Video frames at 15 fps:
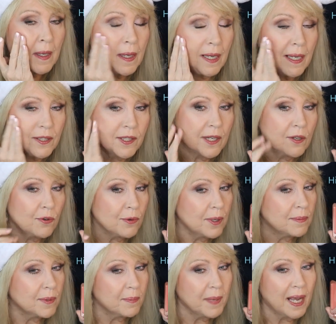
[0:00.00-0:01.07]
It's a
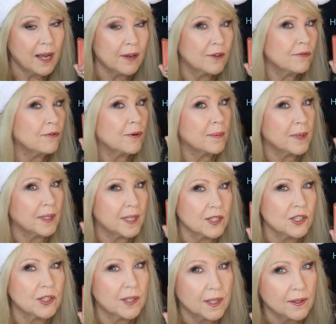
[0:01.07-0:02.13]
cream to powder
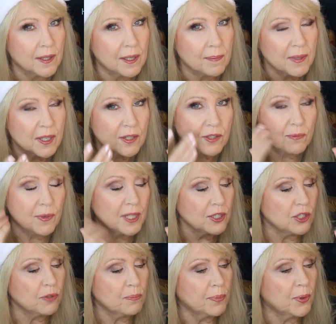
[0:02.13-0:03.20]
formulation, I think, because
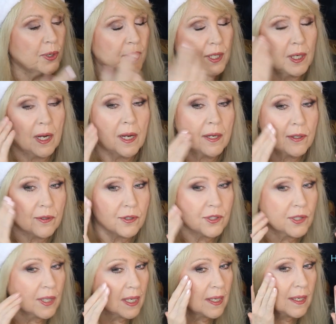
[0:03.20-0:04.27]
once you put it on your
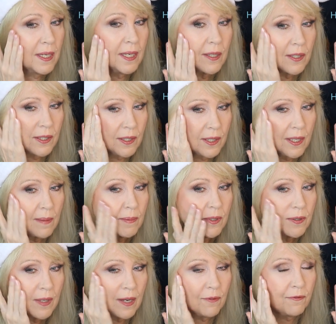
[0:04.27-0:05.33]
skin, it
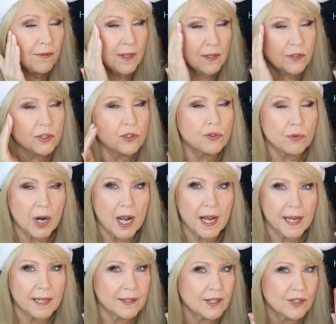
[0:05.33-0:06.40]
feels
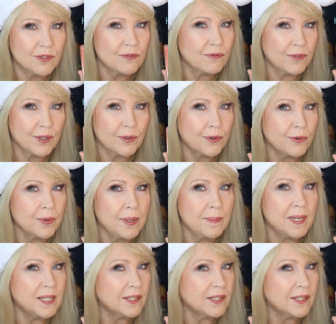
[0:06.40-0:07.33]
dry. It doesn't feel creamy,